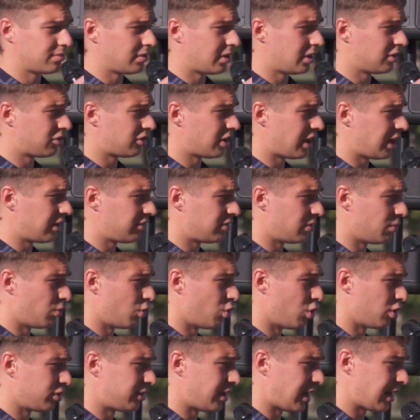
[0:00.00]
a change in
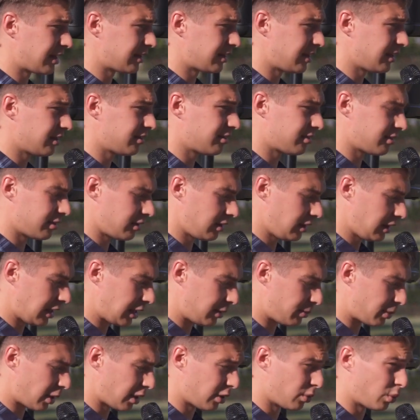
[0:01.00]
war tactics,
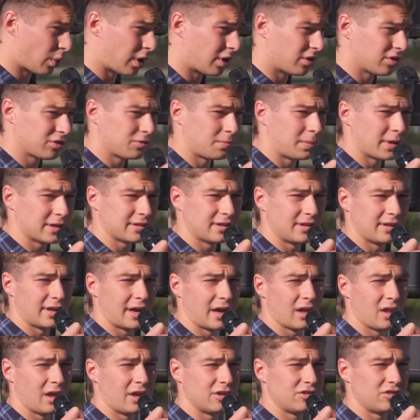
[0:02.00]
led by the well respected
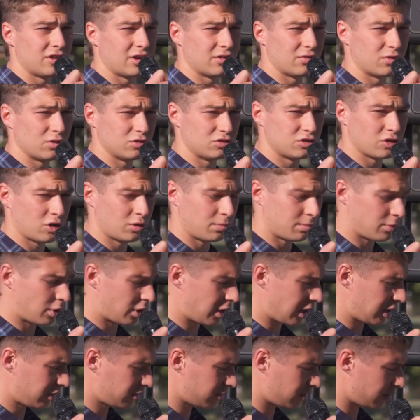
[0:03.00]
Allied General John
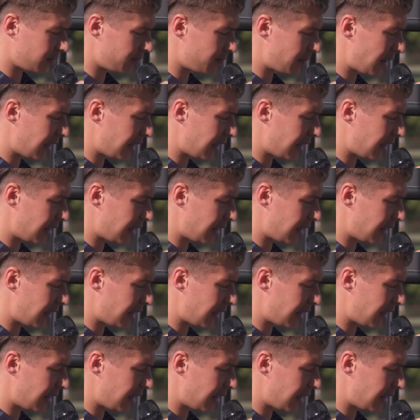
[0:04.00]
Monash,